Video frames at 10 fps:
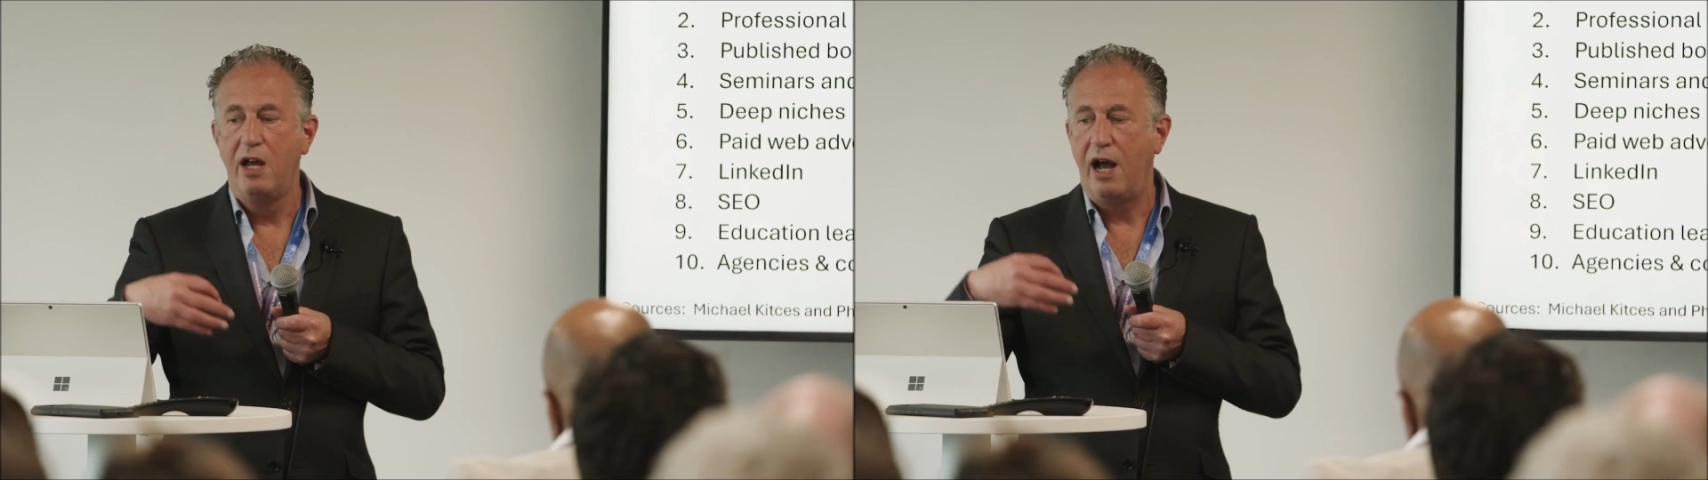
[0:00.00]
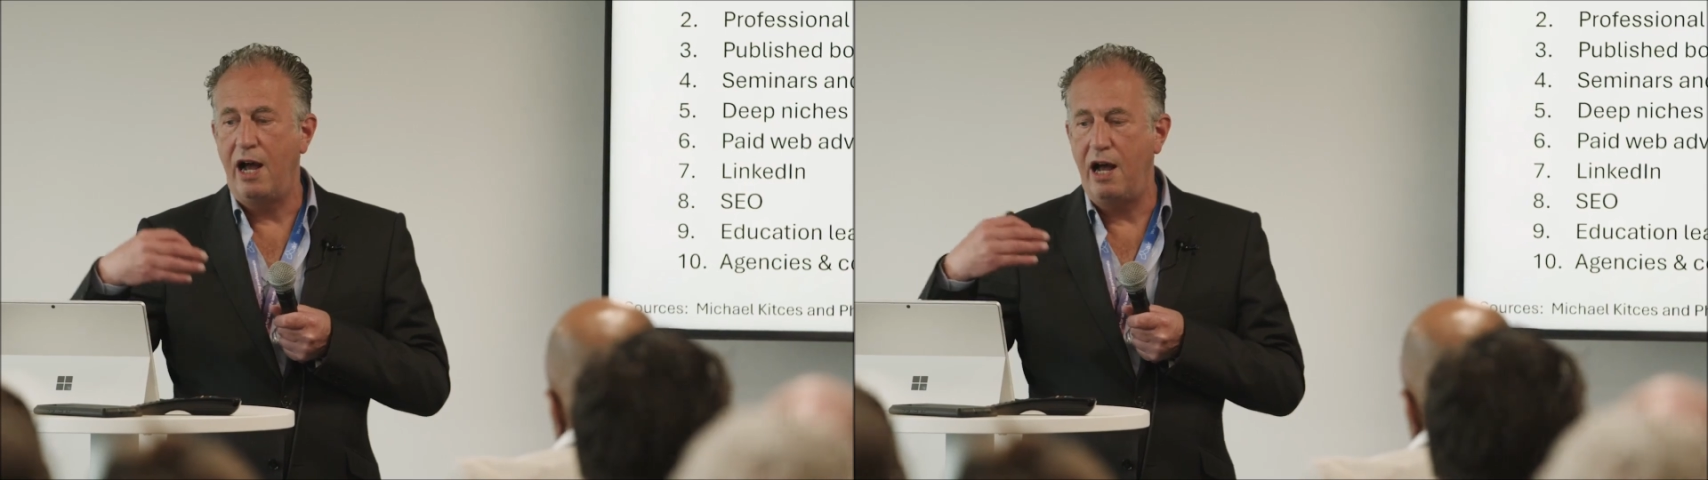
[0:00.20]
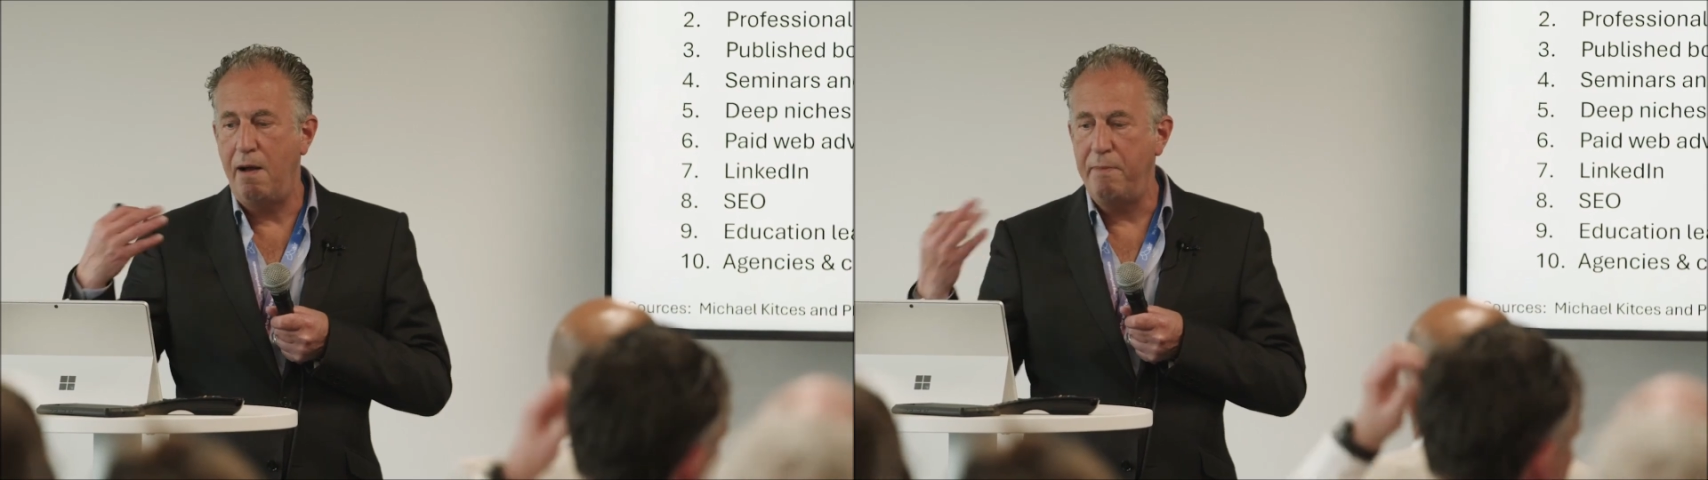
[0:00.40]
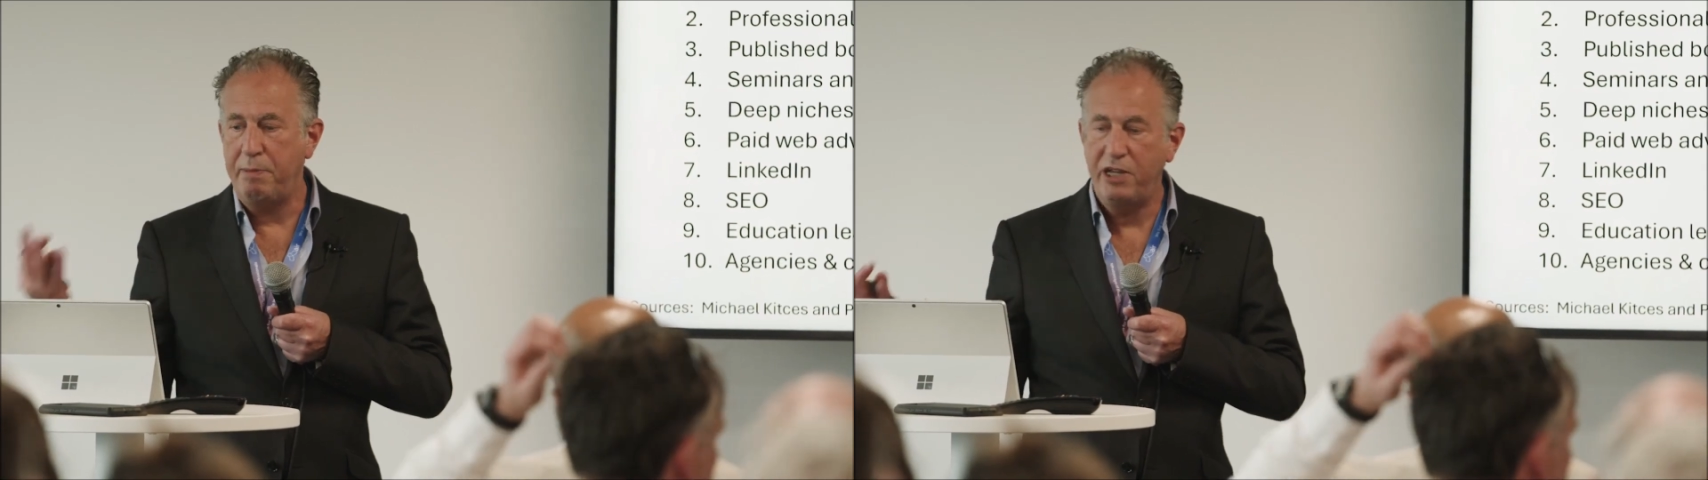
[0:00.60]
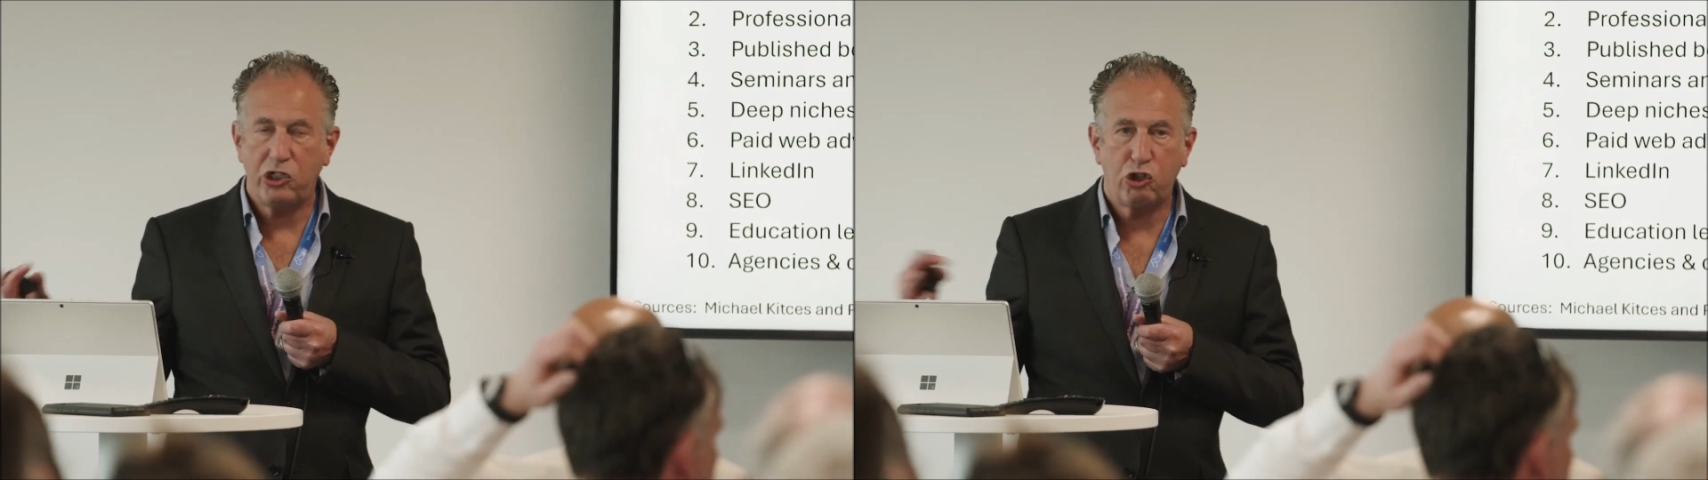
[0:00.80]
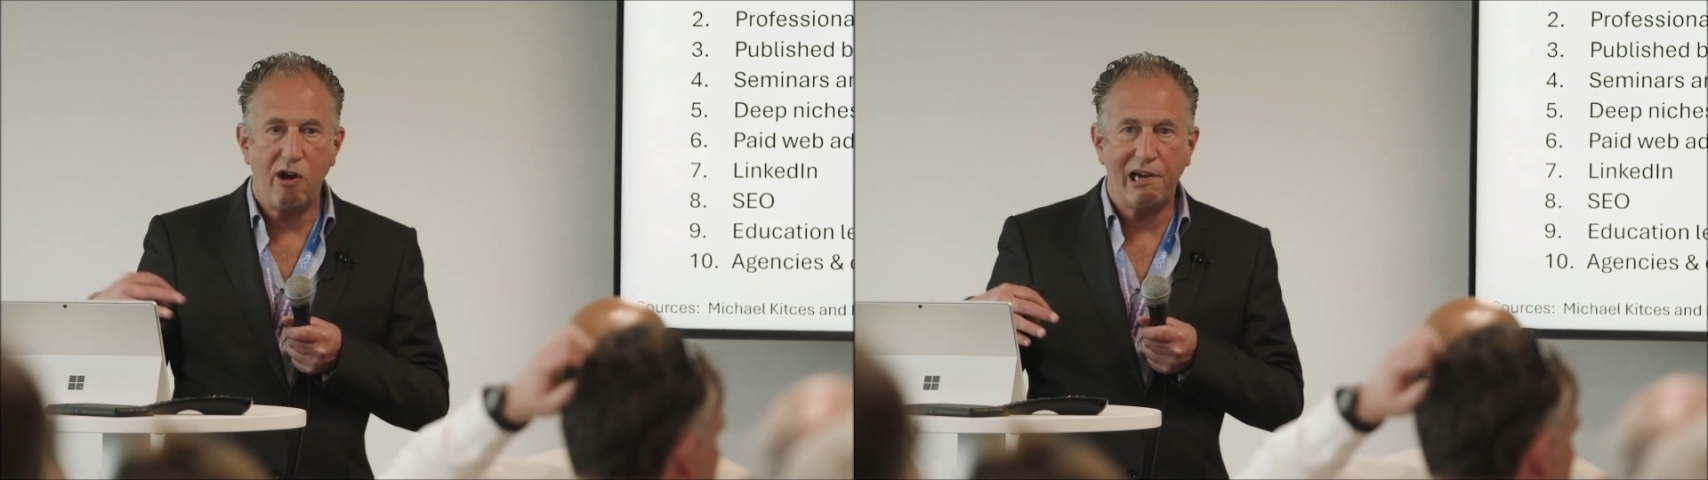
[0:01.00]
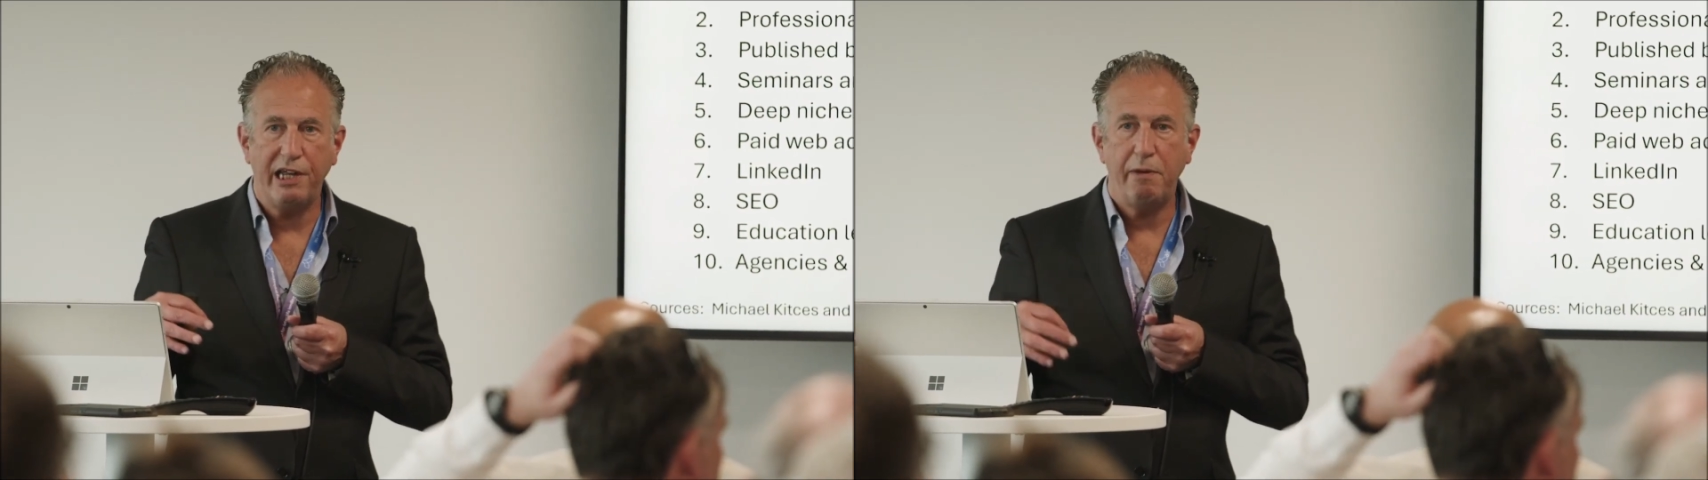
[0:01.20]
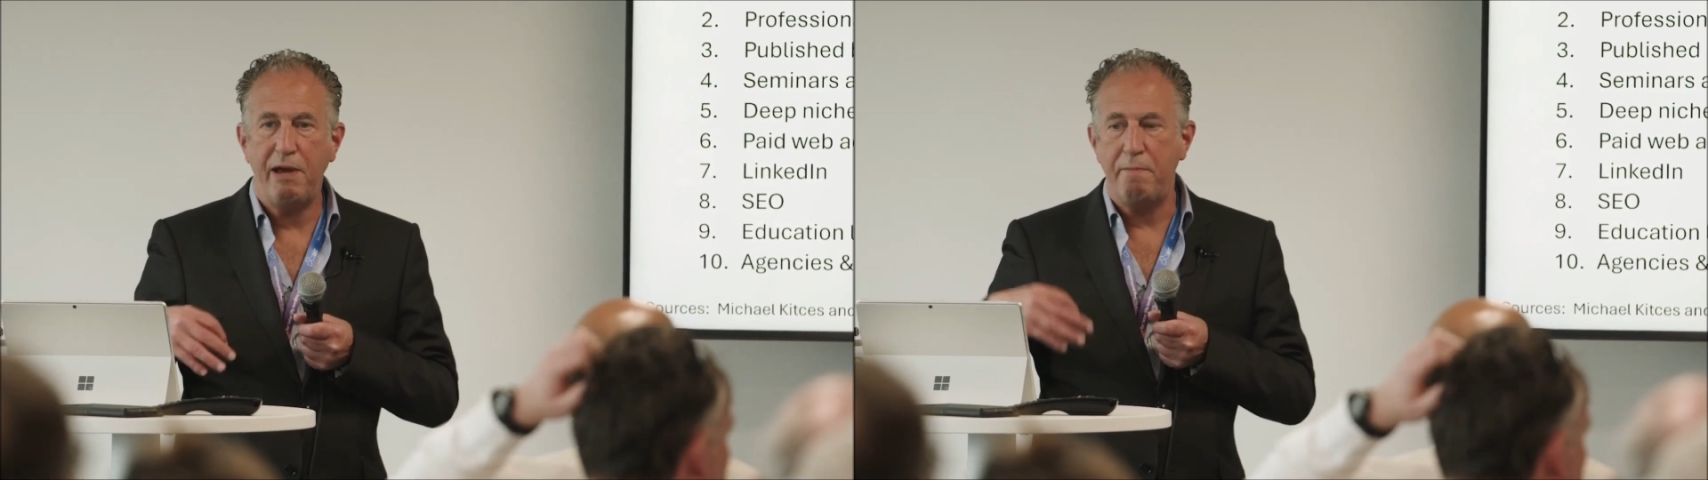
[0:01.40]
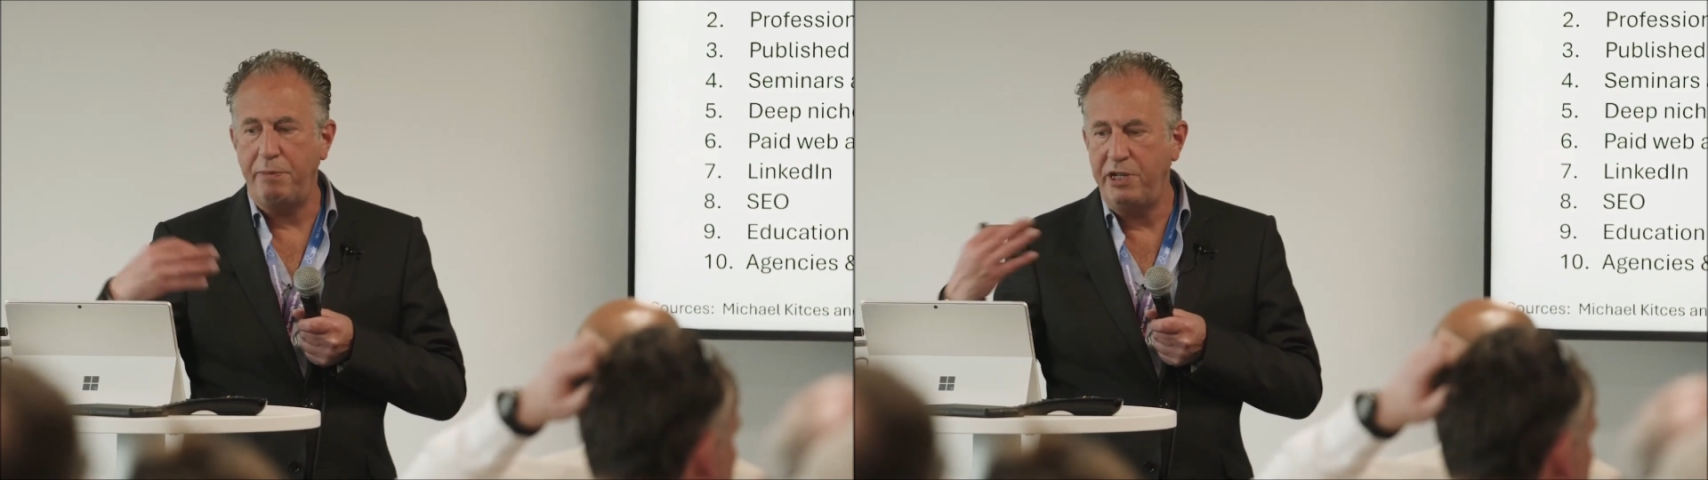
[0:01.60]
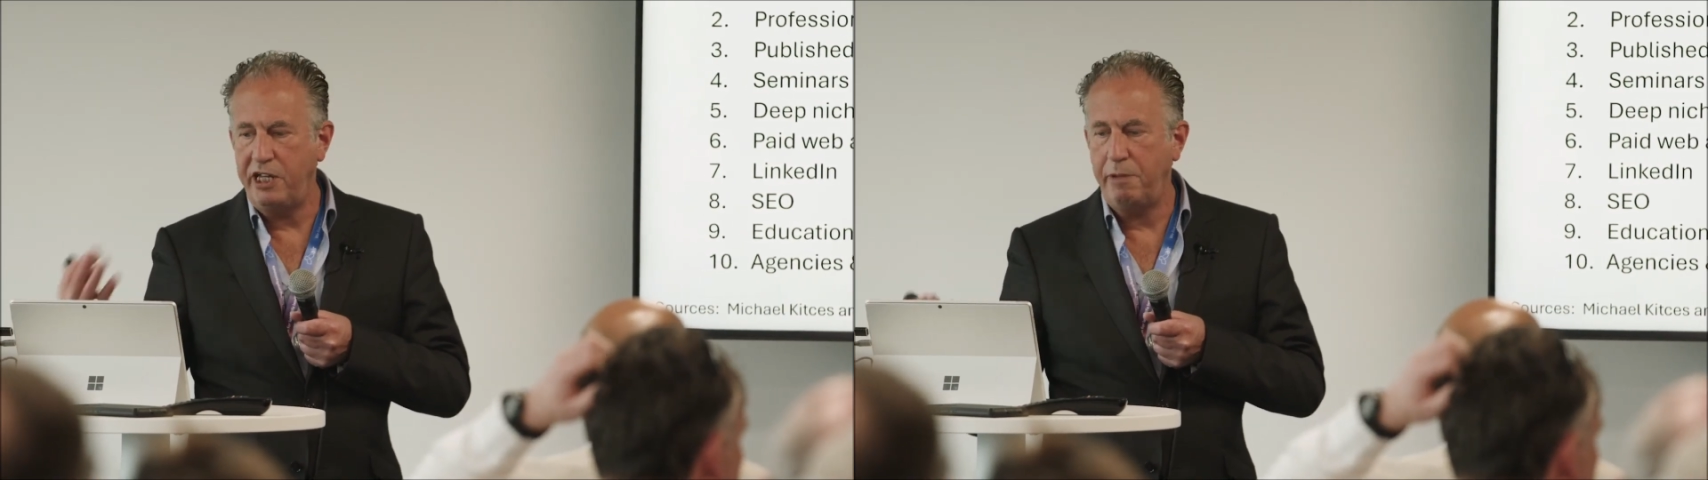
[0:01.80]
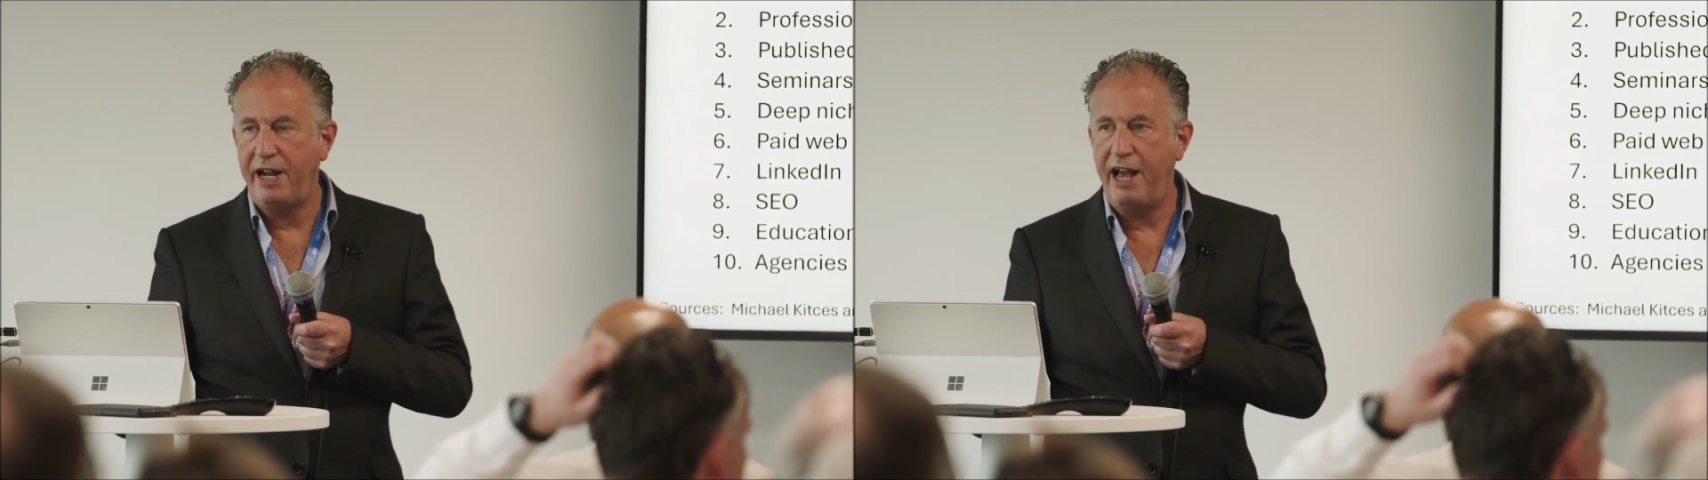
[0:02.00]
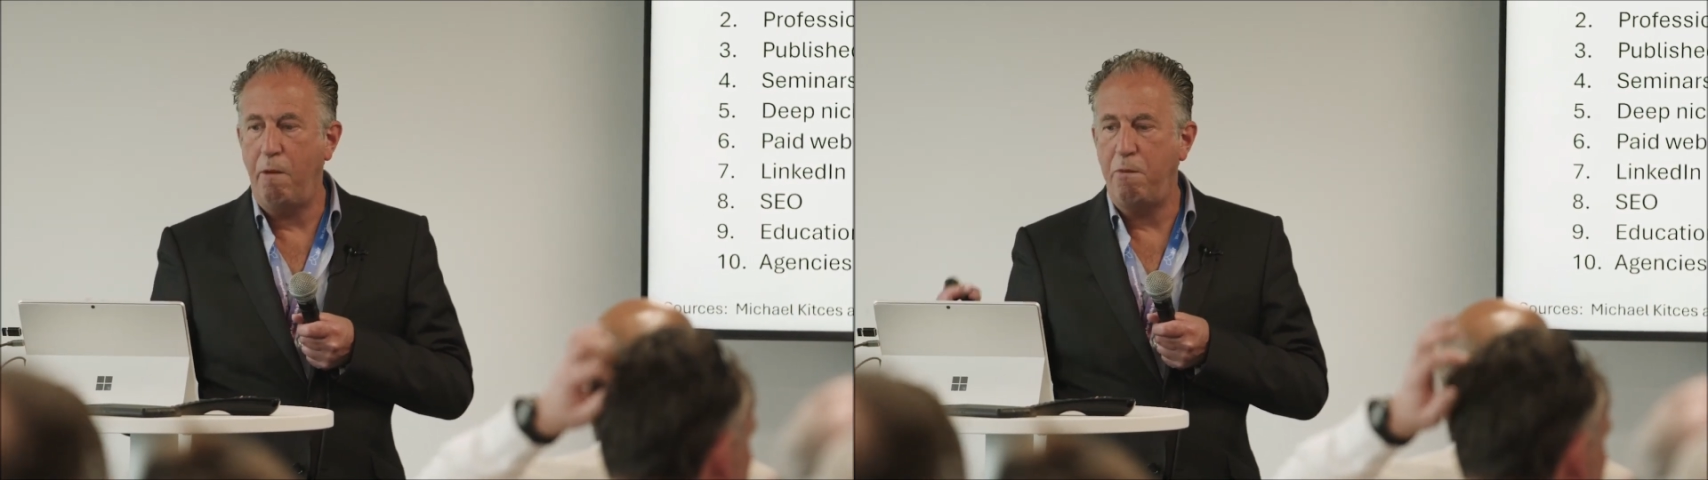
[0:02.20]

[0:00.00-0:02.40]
uh, maybe you're struggling a bit, maybe you need a bit of help,